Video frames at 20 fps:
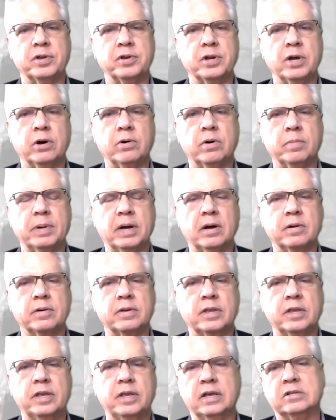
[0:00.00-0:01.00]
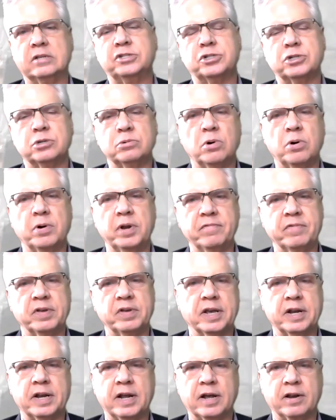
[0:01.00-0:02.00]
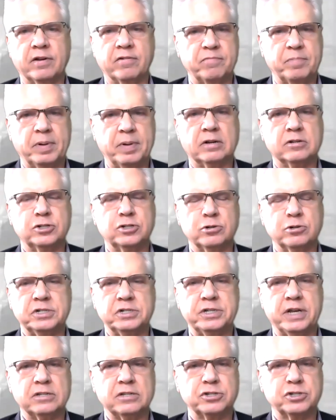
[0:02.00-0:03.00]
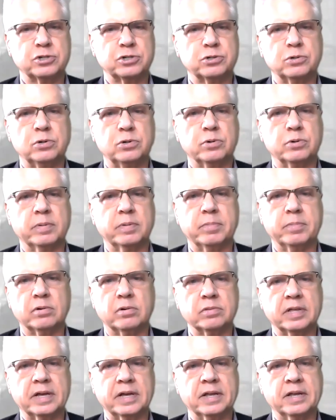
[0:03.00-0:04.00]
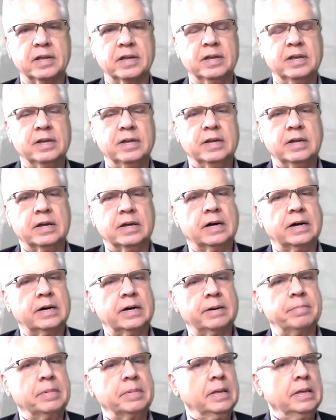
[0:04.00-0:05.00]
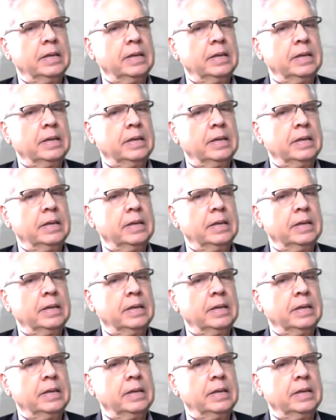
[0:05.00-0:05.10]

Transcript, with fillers: know about kids who won't even get out of bed to attend school remotely. Um,